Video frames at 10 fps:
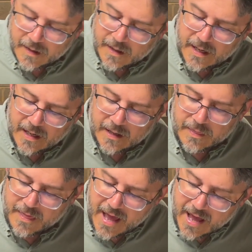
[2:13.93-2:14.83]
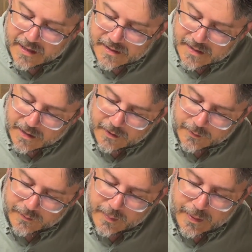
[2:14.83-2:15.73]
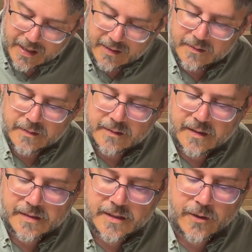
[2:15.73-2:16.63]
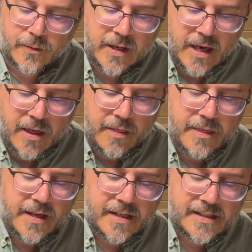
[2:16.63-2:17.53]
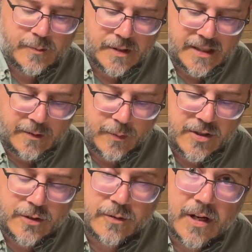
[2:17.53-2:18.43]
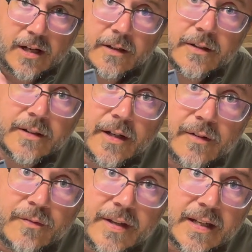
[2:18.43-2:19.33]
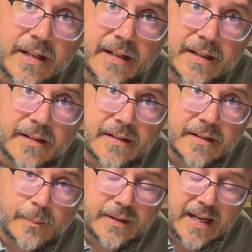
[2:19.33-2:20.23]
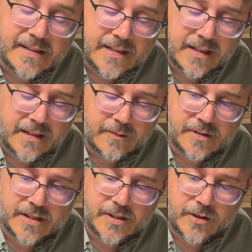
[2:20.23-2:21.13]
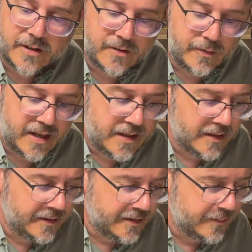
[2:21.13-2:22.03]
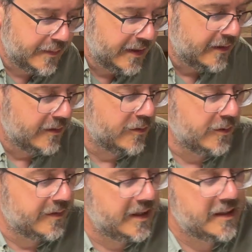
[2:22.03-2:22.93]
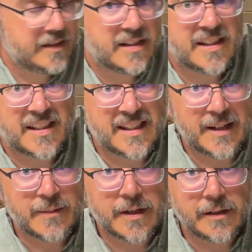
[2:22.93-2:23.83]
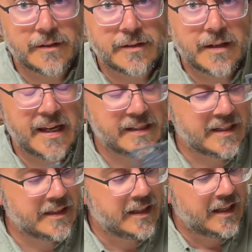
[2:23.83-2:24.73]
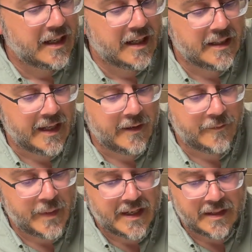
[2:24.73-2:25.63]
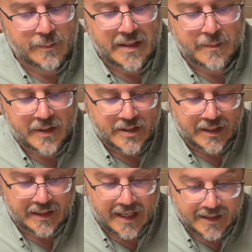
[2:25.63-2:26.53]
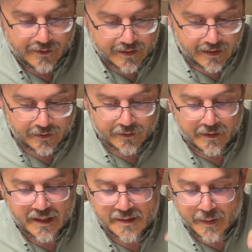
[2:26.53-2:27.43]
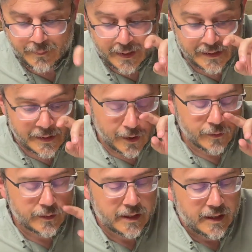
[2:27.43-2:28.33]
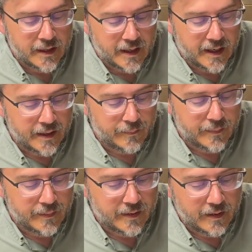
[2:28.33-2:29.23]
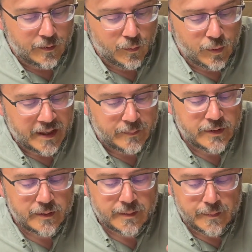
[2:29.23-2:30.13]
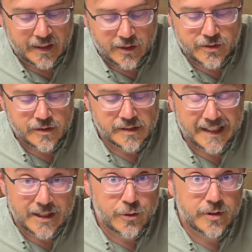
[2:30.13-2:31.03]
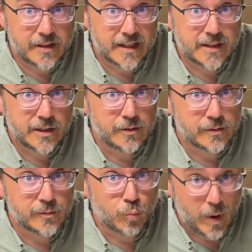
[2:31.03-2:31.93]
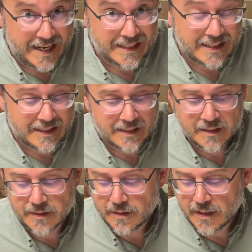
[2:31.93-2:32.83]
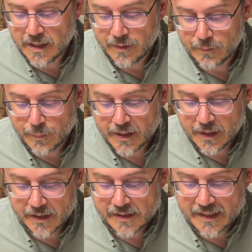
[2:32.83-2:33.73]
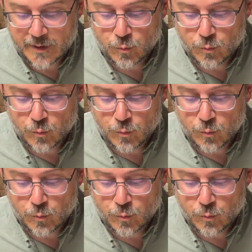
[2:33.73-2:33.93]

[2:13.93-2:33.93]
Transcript: and that is the color of the paint. And so this was the original color of the plastic. It was this dark gray color, or this is the same color as it. And now I've made it be a much lighter color as my base coat. When I'm doing miniatures, I usually like to use white because